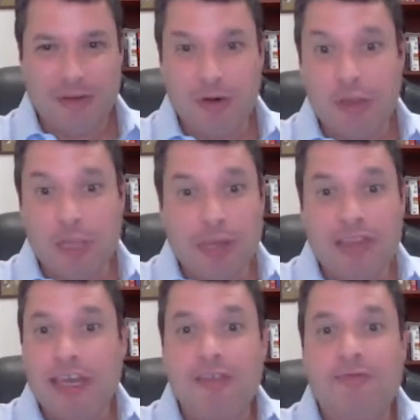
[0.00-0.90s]
We're the only
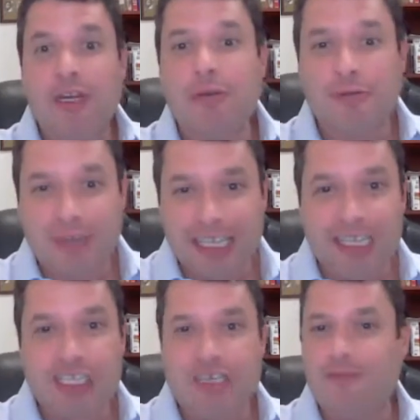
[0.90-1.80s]
place that has freedom of
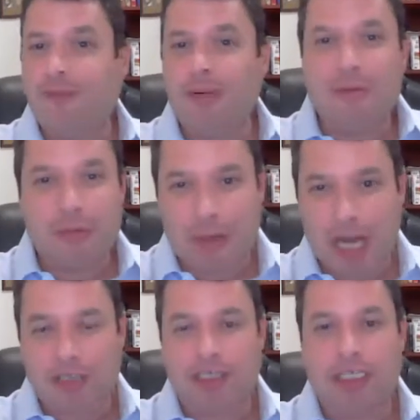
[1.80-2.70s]
religion and freedom of
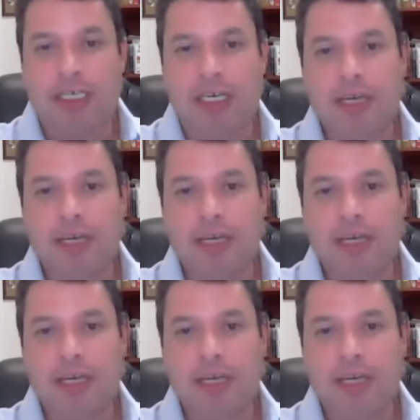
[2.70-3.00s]
democracy.